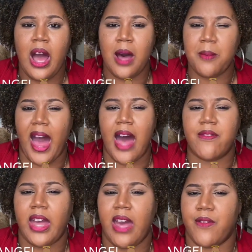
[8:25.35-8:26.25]

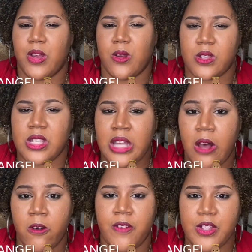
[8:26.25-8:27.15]
advocate for
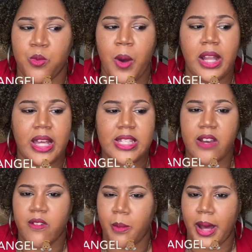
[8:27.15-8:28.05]
yourself as well as
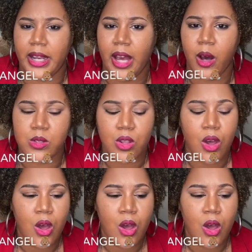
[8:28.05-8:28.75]
everybody else.